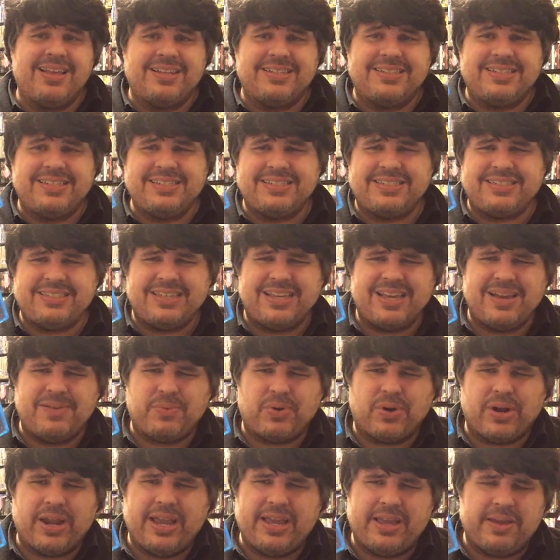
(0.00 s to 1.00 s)
TCM
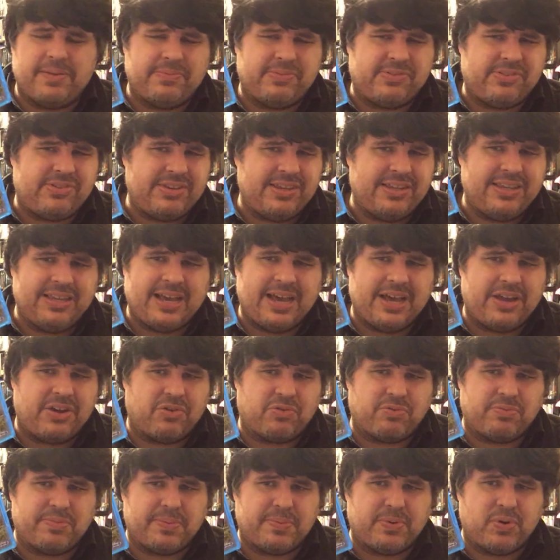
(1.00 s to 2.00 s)
or AMC. I
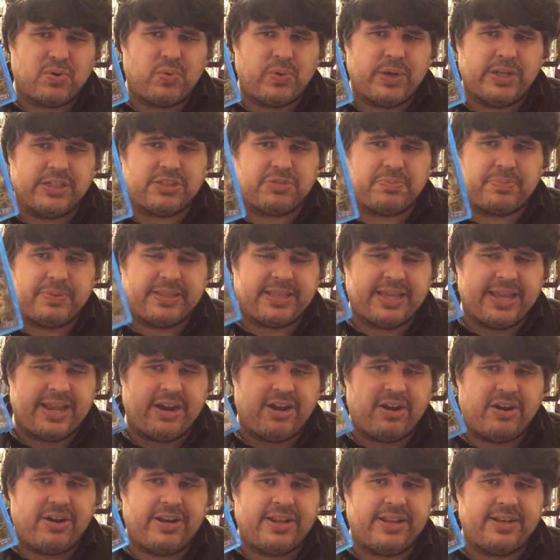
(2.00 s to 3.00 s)
don't remember which, but they
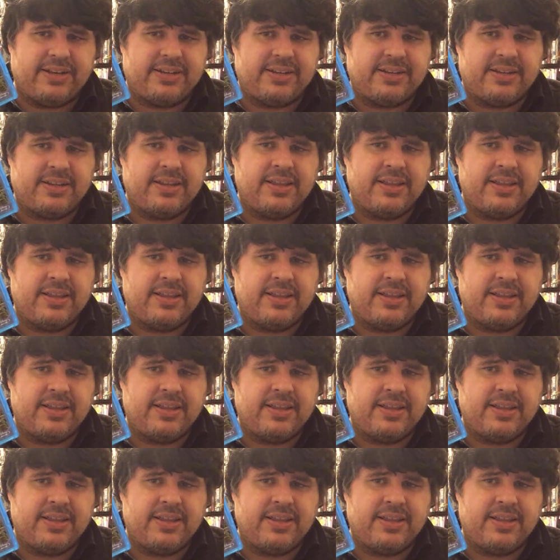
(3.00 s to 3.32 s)
aired it.